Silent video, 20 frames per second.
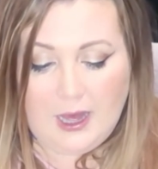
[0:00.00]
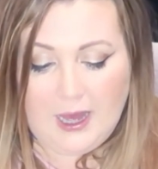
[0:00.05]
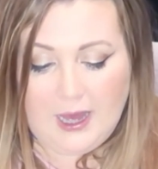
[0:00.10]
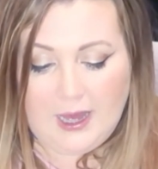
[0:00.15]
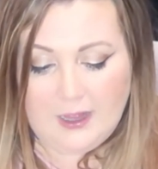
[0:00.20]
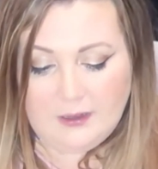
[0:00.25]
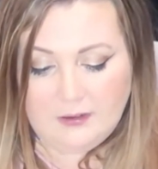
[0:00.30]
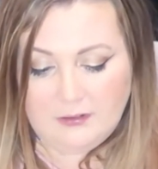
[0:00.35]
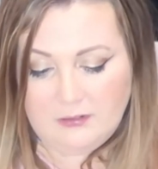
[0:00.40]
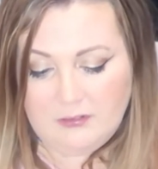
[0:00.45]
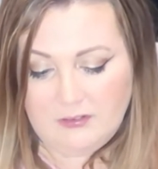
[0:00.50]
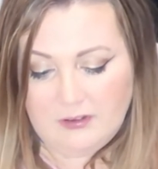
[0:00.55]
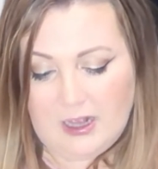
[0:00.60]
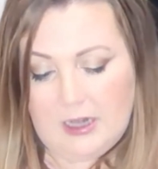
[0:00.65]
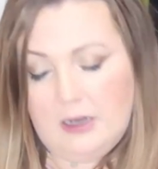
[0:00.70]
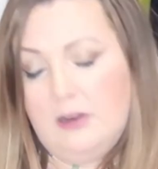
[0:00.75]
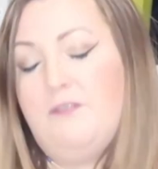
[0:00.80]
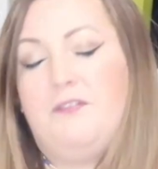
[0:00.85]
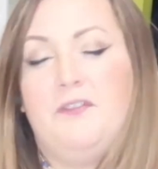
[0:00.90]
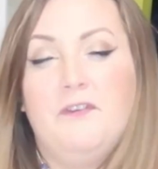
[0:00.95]
And
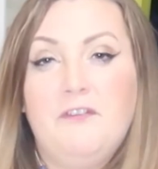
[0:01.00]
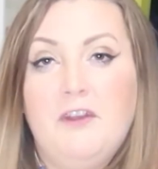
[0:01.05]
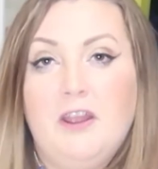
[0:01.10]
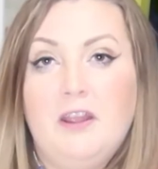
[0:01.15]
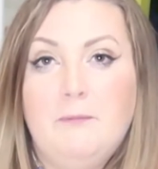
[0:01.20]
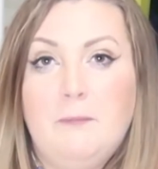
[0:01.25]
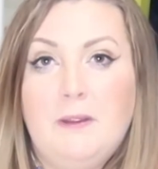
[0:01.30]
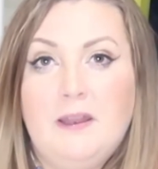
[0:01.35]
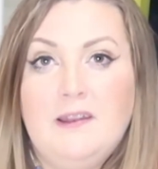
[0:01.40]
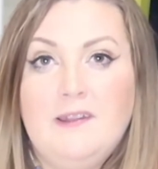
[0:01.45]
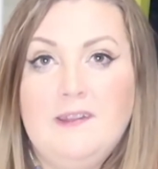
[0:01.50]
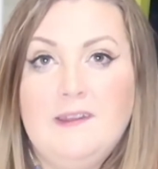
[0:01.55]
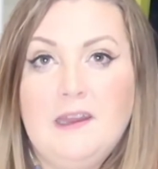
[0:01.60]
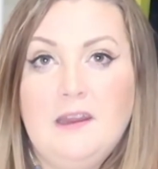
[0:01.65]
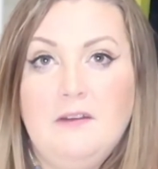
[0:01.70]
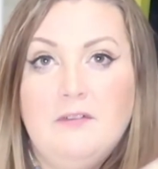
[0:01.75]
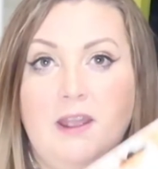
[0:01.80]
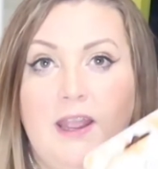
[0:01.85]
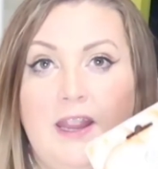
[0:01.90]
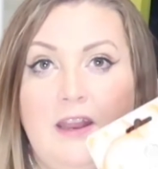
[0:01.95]
I love the vitamin
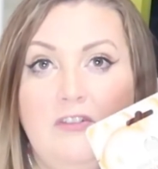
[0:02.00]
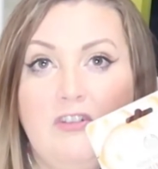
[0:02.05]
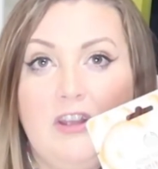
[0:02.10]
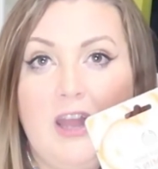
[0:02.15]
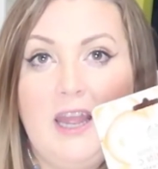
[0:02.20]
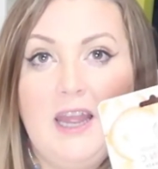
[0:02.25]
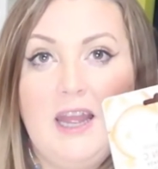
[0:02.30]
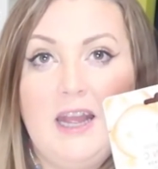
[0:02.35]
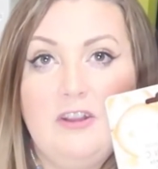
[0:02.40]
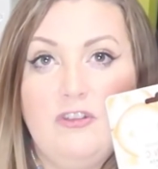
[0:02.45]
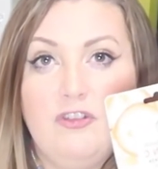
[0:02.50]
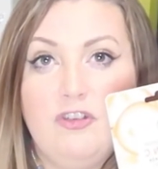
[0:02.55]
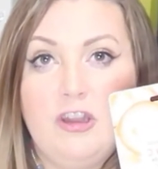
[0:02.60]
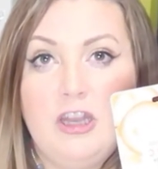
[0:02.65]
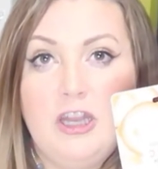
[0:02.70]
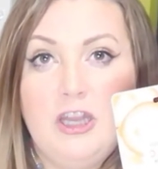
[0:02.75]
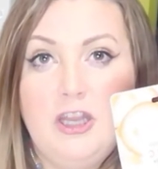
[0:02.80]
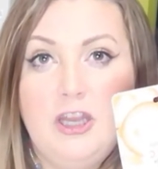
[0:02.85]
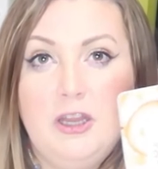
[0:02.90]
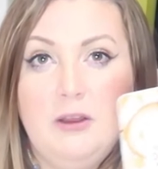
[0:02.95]
C range. I
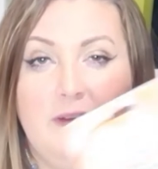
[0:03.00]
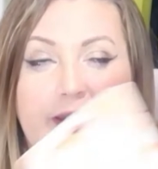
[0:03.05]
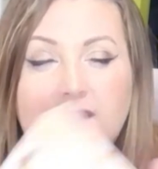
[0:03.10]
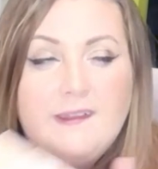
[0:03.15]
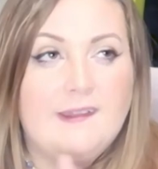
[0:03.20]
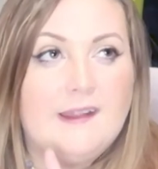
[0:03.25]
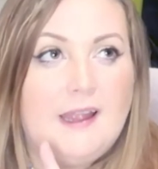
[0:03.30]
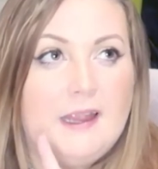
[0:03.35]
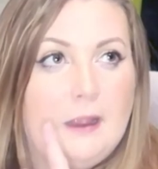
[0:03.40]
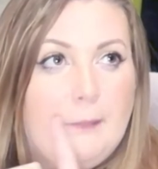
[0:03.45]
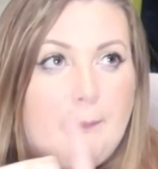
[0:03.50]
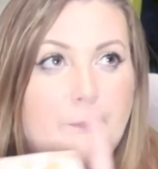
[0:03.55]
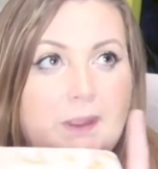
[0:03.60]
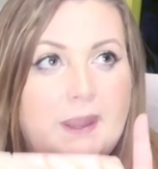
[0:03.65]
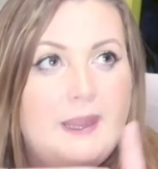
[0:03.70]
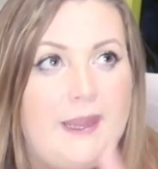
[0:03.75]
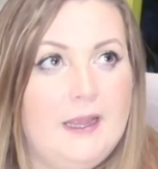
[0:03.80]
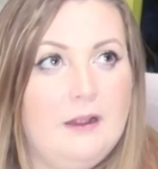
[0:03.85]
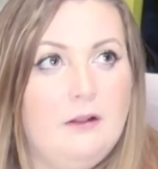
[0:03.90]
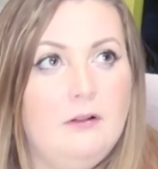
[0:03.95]
actually use, it's like a
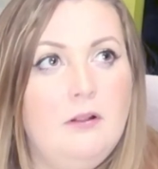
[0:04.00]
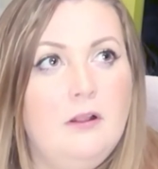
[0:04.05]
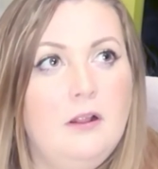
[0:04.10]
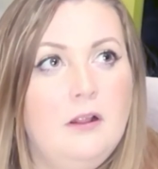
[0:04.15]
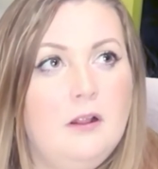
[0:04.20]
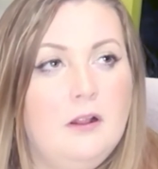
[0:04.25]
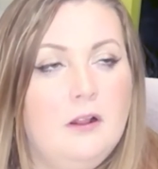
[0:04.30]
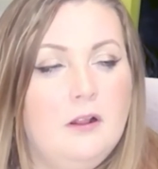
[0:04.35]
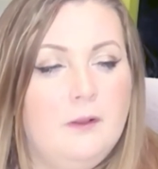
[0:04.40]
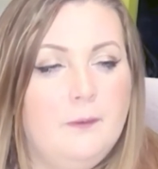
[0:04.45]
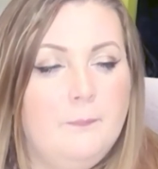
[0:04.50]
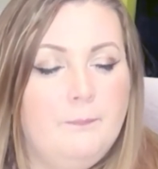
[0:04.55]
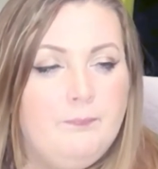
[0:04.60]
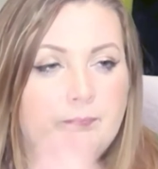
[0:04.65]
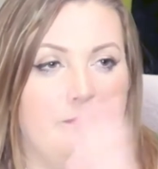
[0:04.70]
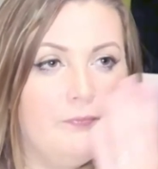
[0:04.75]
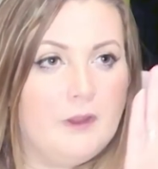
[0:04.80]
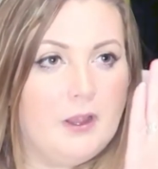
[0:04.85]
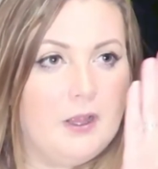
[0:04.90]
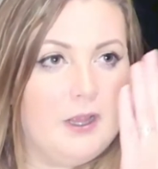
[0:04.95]
peel
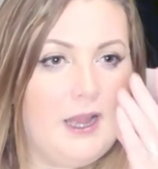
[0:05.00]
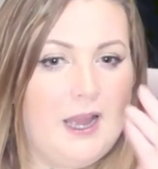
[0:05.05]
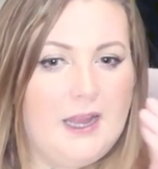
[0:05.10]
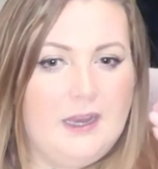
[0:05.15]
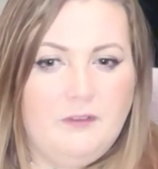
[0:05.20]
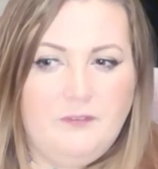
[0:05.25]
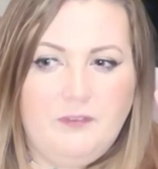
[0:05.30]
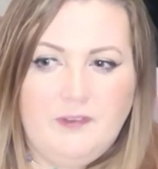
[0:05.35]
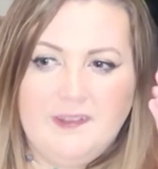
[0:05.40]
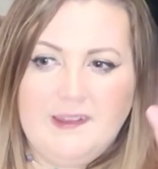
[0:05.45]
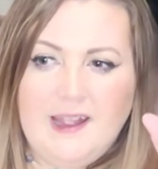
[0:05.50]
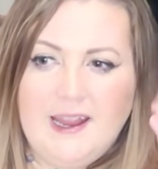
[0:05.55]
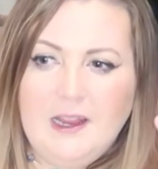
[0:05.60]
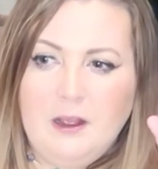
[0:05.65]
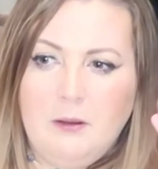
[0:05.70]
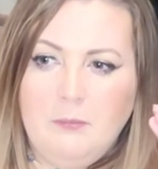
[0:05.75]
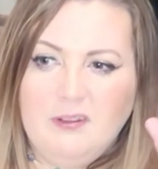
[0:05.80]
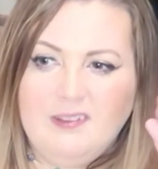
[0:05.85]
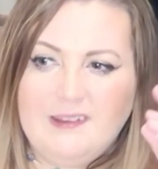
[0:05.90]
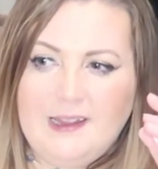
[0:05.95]
kind of, it's
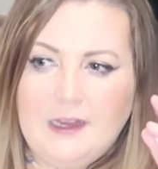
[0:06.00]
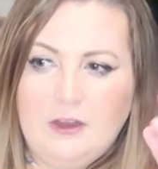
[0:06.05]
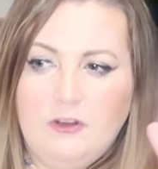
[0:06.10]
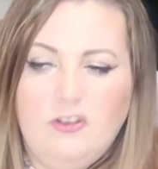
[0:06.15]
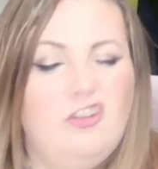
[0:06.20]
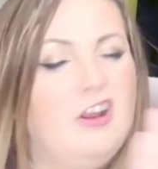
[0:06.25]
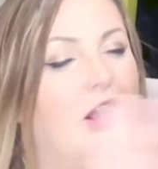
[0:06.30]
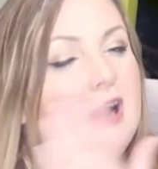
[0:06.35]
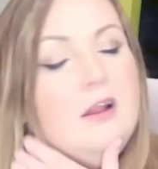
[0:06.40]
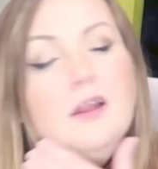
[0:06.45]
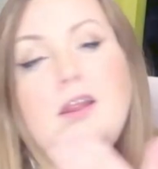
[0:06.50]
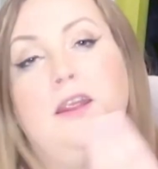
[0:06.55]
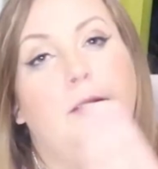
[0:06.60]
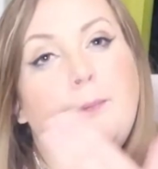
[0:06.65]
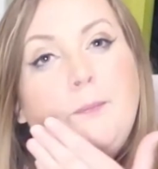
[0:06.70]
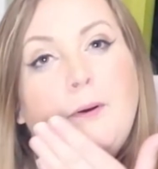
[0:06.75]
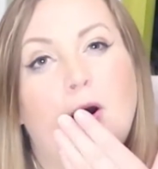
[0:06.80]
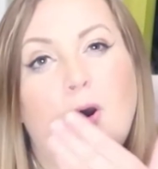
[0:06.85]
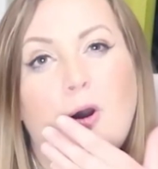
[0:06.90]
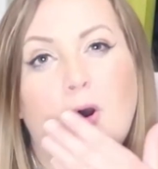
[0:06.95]
like almost like a gel that
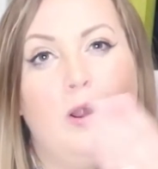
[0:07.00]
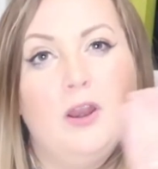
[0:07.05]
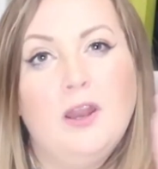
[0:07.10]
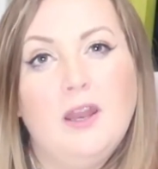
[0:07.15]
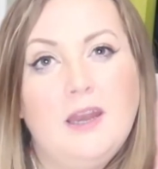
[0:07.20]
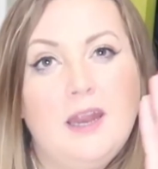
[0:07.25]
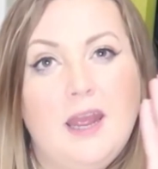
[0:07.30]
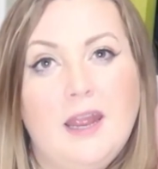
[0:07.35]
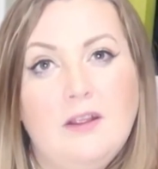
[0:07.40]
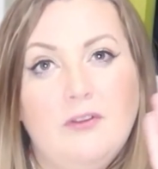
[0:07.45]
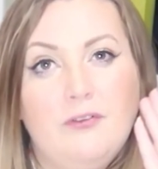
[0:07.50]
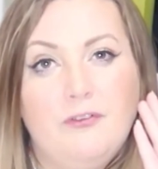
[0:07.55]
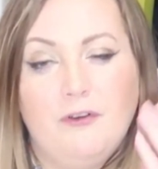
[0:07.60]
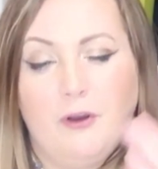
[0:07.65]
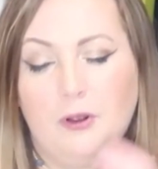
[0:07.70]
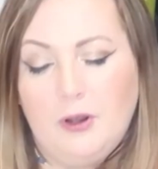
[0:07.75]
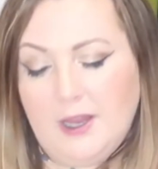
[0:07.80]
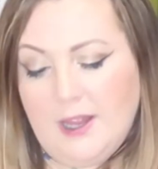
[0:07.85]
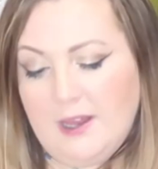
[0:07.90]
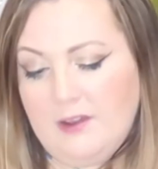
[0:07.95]
you put on and it
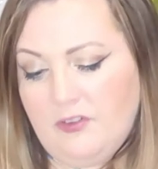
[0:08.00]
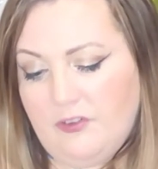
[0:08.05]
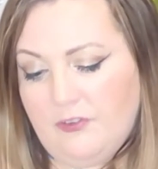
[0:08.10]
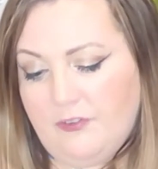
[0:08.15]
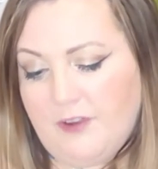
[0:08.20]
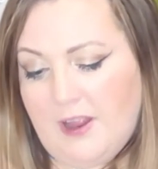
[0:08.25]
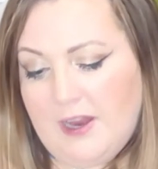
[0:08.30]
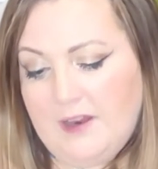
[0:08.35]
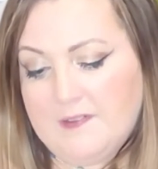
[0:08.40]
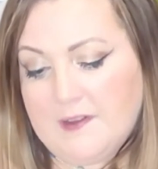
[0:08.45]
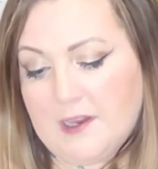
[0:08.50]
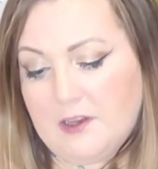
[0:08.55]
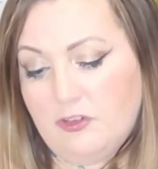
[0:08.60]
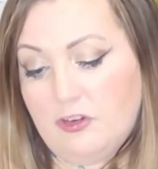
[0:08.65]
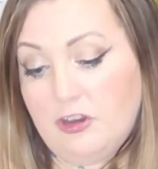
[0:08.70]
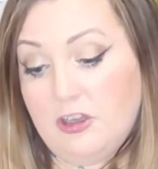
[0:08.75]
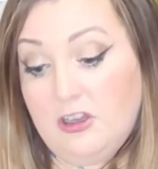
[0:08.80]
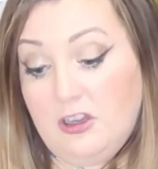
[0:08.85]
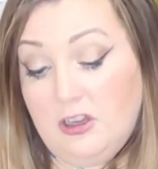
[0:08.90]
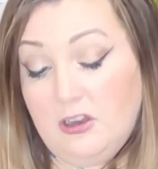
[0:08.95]
exfoliates your face. I
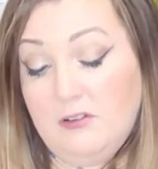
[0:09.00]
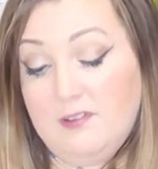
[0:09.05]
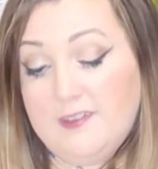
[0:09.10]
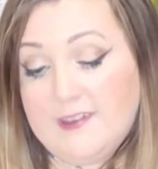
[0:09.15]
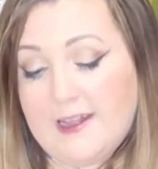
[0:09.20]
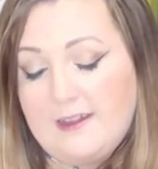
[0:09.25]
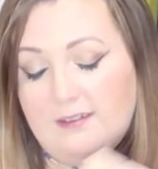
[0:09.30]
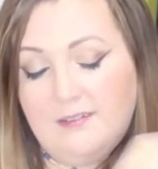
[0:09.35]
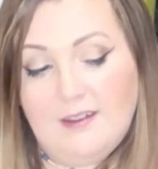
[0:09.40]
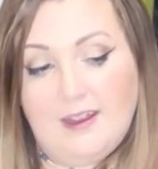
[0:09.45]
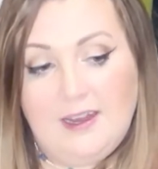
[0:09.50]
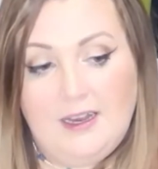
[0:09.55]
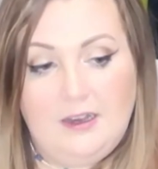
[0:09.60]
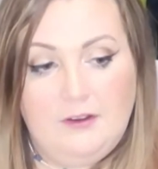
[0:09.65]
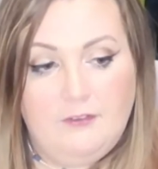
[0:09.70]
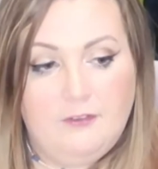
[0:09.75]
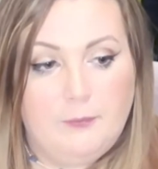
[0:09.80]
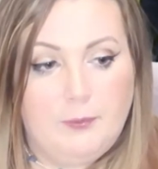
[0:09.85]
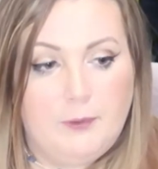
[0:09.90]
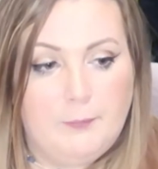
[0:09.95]
actually use that
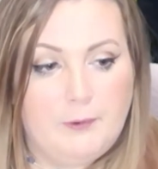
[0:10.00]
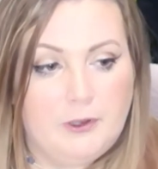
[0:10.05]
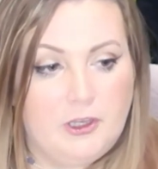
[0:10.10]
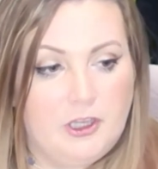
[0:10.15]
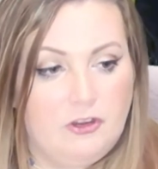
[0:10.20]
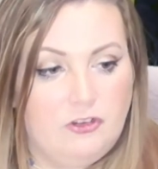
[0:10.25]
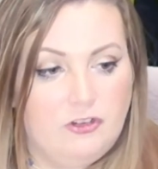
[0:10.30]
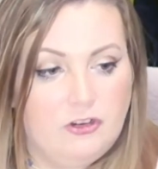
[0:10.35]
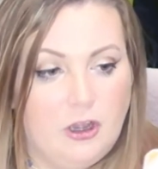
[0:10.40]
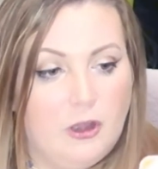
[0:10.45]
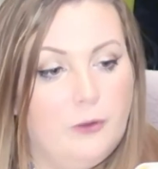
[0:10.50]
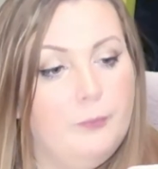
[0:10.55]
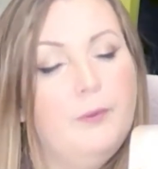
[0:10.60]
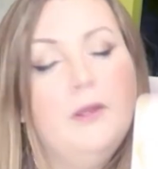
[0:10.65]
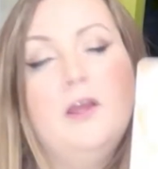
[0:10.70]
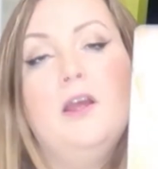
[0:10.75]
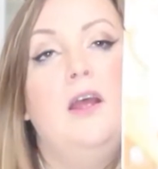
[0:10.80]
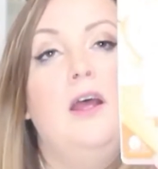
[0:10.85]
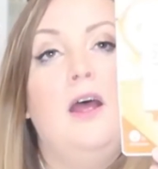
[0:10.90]
daily from the Body Shop